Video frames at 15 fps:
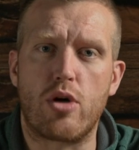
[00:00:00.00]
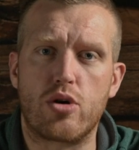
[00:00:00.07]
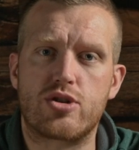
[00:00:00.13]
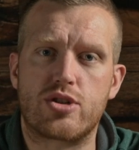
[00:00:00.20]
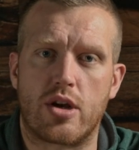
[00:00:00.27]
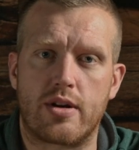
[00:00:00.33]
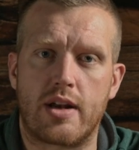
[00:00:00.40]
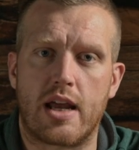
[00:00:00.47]
on
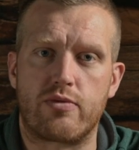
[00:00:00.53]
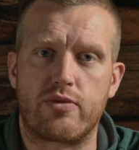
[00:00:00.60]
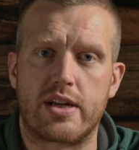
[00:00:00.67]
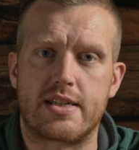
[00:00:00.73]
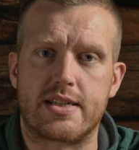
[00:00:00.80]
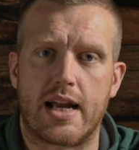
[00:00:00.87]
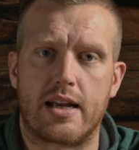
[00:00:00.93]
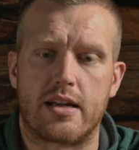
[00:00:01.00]
most
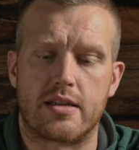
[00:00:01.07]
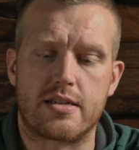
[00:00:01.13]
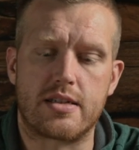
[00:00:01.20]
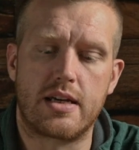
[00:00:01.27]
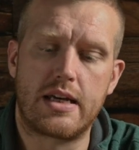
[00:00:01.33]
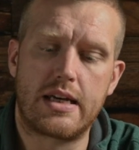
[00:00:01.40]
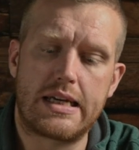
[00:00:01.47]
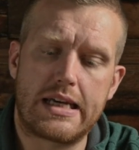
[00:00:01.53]
online
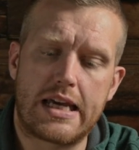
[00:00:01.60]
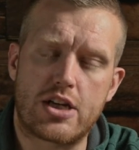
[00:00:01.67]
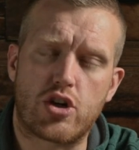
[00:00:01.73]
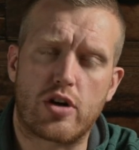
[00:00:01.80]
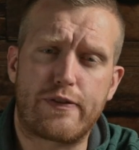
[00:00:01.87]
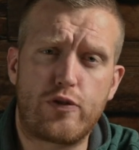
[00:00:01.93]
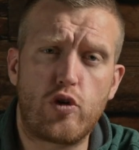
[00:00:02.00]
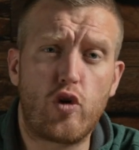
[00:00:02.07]
retailers.
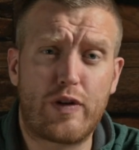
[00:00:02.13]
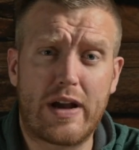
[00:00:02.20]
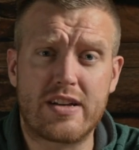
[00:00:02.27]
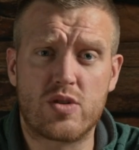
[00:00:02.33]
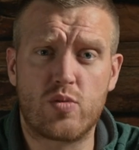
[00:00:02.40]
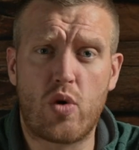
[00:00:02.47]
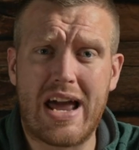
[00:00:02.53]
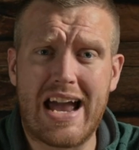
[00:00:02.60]
It's got a
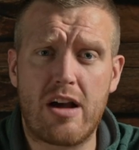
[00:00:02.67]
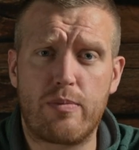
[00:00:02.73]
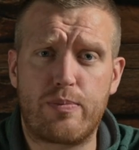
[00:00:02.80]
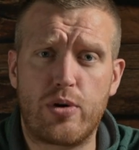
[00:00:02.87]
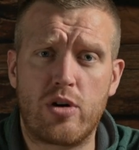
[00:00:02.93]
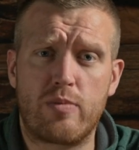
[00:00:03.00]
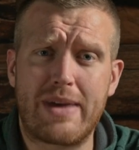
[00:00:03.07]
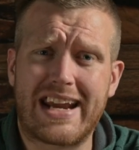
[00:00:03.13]
4,000 watt
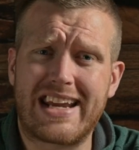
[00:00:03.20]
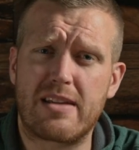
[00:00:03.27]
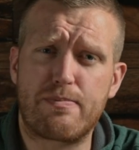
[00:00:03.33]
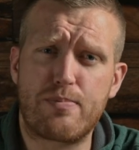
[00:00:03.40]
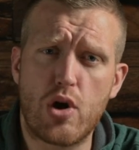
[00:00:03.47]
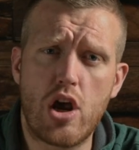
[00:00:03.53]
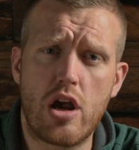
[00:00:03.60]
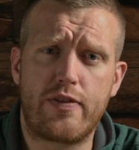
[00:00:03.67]
output,
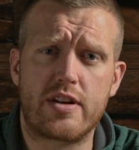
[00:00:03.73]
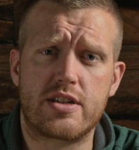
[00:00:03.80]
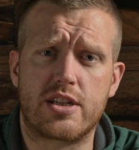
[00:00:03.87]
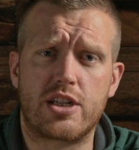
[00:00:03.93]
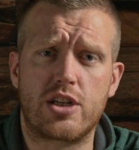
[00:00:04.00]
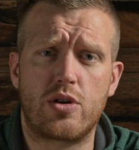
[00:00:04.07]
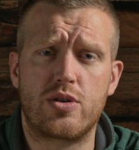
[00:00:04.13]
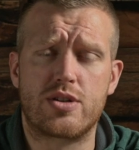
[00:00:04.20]
making it
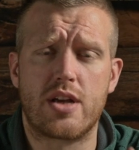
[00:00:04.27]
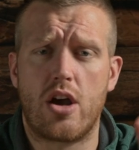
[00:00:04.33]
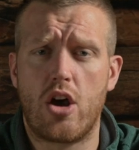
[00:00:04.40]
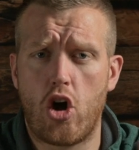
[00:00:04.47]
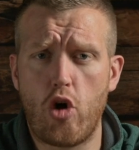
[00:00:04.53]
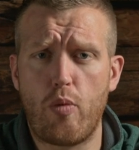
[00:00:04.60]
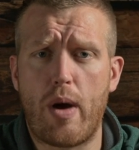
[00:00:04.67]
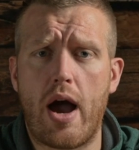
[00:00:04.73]
perfect to use
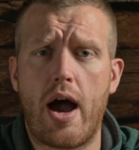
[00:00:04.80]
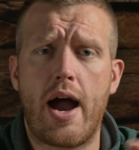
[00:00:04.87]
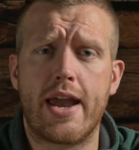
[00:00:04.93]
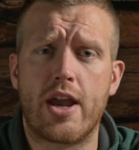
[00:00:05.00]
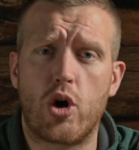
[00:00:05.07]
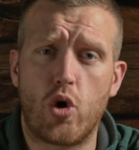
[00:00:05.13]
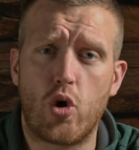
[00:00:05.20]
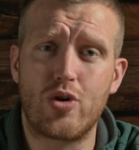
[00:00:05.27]
up
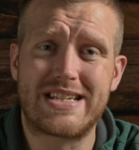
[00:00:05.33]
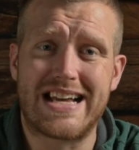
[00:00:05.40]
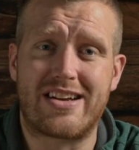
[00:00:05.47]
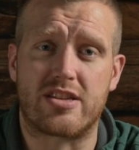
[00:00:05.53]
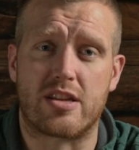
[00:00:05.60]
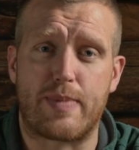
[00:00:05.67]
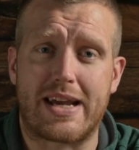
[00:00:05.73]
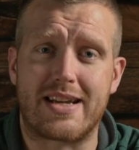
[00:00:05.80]
high or
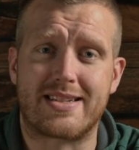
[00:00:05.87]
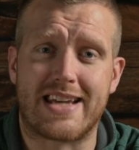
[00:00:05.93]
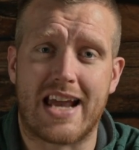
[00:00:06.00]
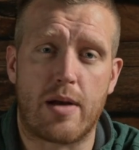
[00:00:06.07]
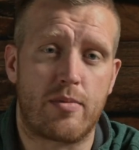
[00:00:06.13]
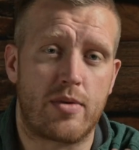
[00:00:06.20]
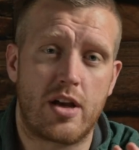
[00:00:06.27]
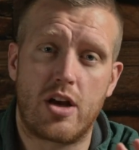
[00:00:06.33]
down at the
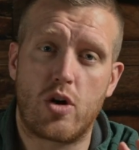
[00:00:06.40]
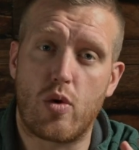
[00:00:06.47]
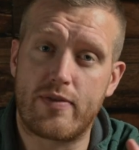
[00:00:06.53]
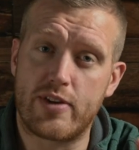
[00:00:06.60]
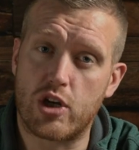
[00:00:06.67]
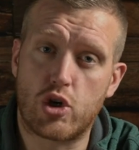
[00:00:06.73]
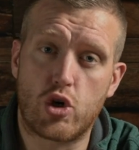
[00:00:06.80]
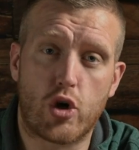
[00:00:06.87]
base camp,
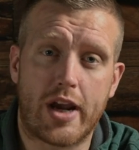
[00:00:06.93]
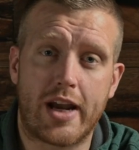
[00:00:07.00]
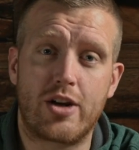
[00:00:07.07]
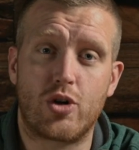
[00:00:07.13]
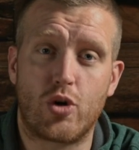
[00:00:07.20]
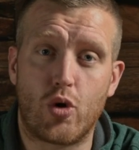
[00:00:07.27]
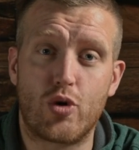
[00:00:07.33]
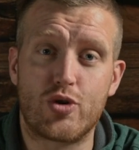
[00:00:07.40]
whether you're
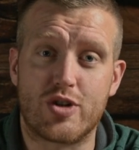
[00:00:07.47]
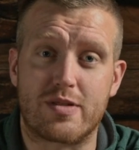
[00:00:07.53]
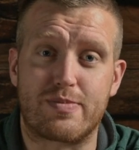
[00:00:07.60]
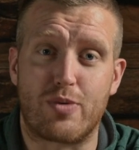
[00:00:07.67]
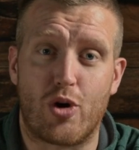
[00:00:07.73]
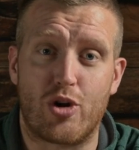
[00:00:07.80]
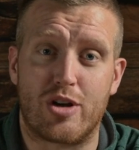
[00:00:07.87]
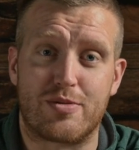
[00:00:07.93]
cooking or
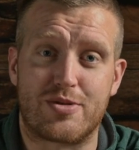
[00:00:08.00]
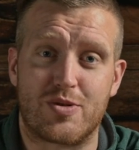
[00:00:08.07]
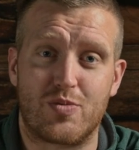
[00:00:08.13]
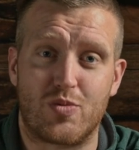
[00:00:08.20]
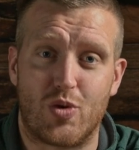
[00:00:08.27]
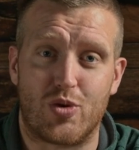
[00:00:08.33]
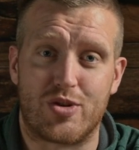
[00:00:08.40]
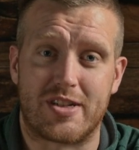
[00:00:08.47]
just boiling up
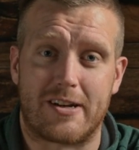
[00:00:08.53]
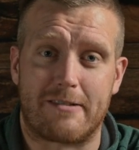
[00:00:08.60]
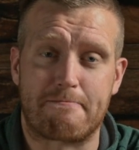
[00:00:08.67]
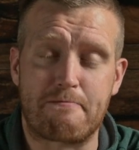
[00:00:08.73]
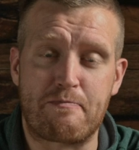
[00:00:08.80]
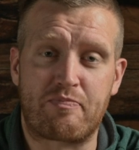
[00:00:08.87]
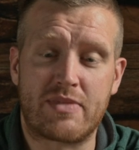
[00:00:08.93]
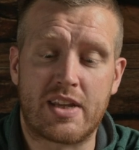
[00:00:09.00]
some water.